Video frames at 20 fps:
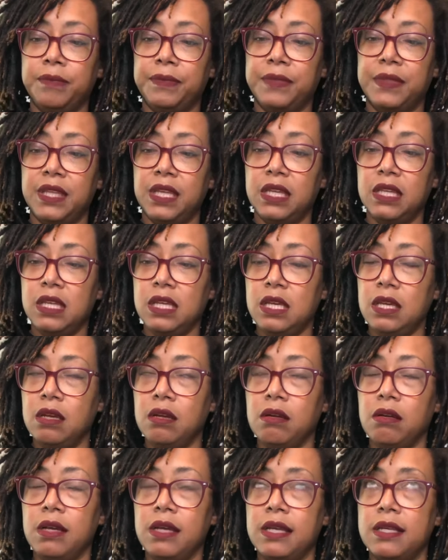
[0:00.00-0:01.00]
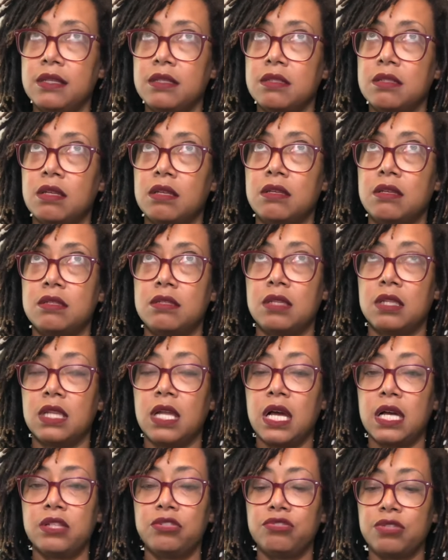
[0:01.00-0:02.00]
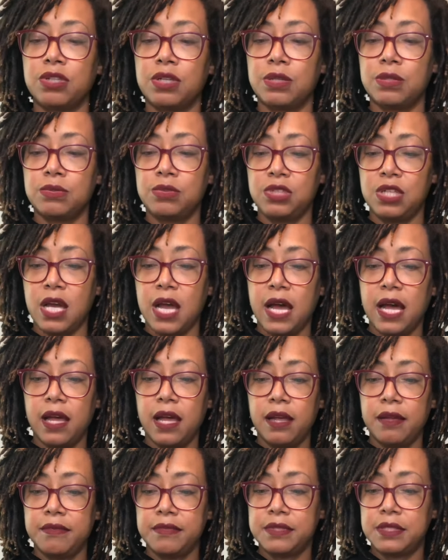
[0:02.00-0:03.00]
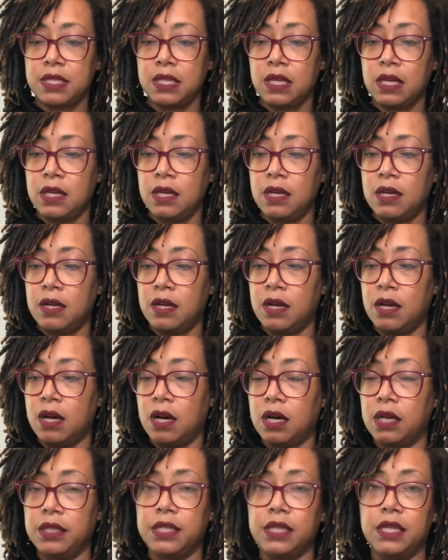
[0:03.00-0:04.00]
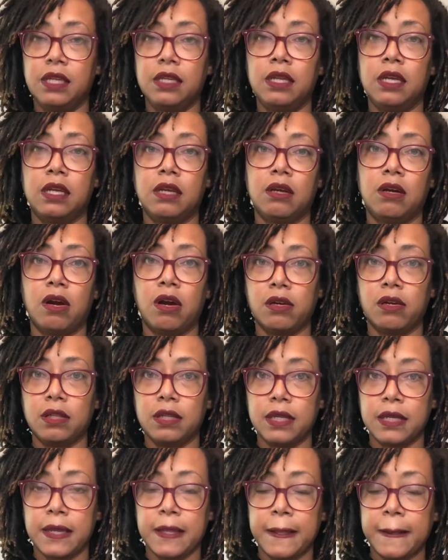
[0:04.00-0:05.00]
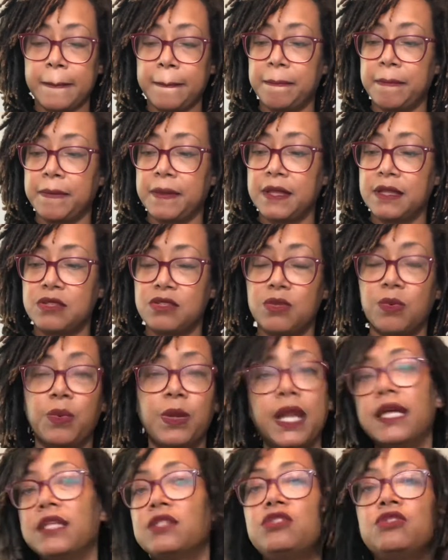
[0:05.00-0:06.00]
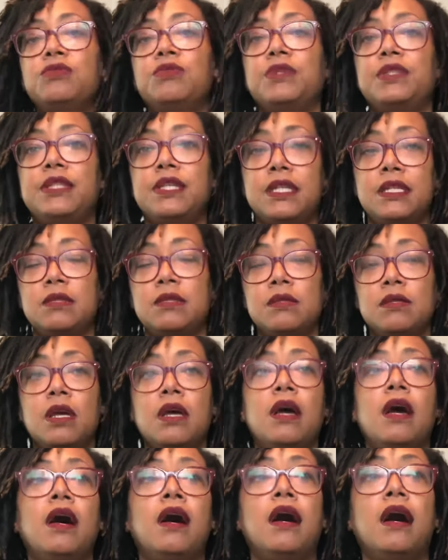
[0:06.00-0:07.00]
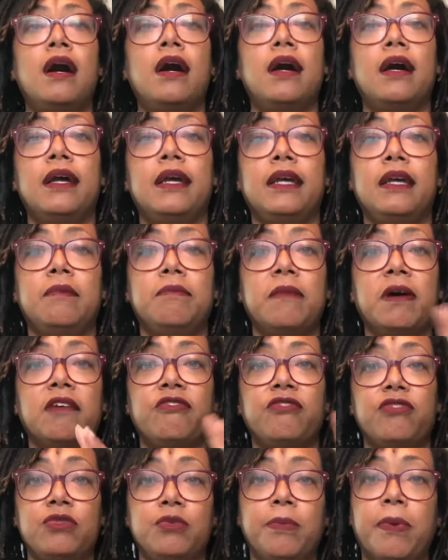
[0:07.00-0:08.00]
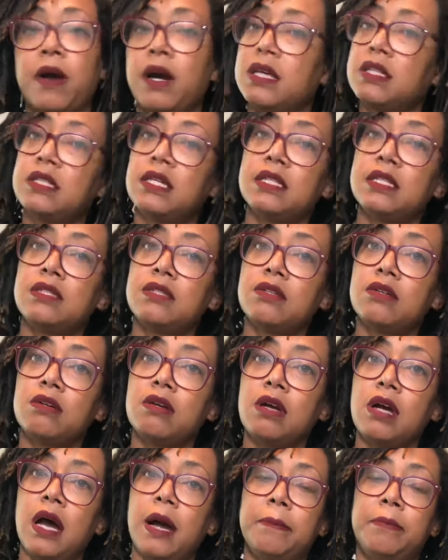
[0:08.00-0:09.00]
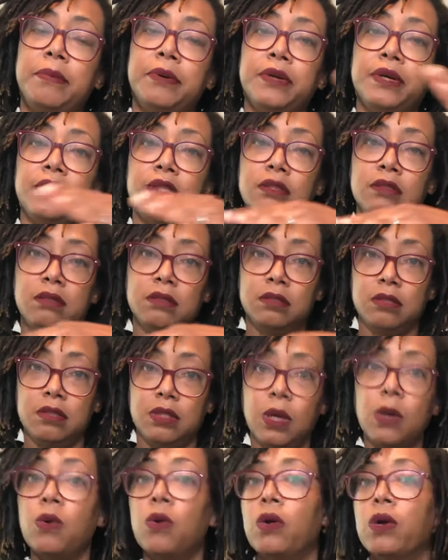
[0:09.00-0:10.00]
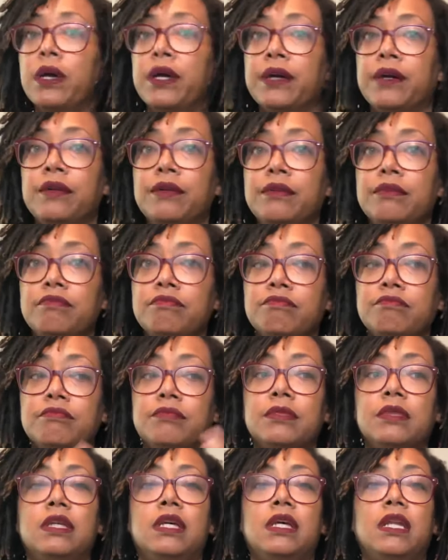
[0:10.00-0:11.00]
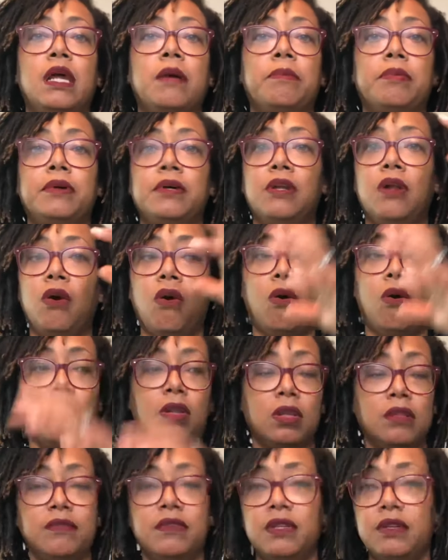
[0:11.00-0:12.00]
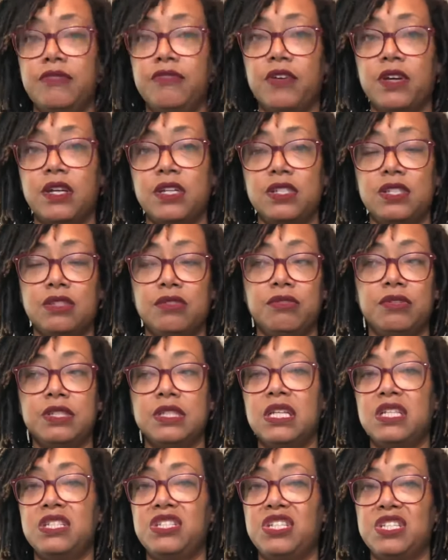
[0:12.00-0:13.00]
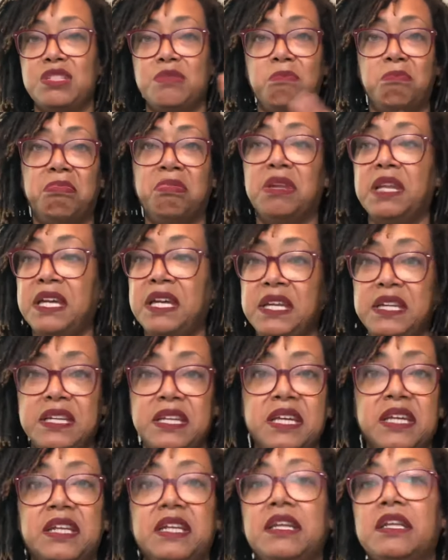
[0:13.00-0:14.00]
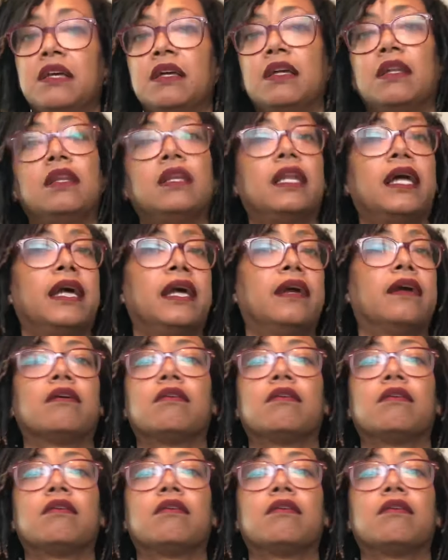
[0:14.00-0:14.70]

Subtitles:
in here is cilantro, chives, onion, and garlic. So what I do with this, in my food processor, I put the oil and I put all of the fresh ingredients and just blend it like